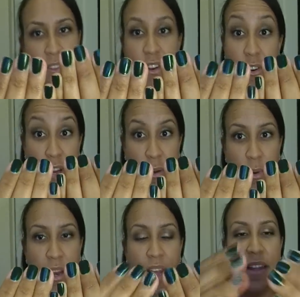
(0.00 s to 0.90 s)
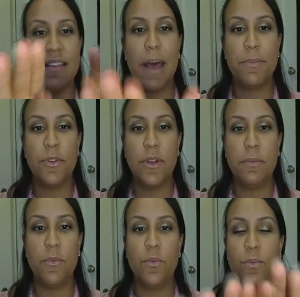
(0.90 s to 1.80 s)
It's their green one, and it's
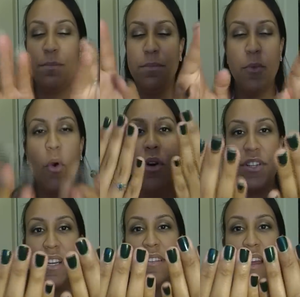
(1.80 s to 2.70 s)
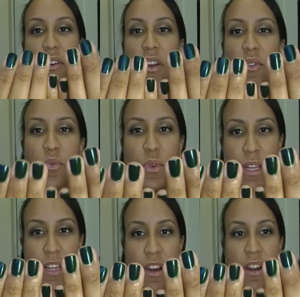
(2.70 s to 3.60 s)
absolutely gorgeous. I know it looks
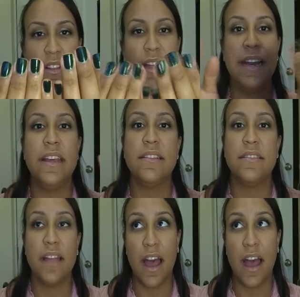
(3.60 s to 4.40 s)
really dark. The lighting is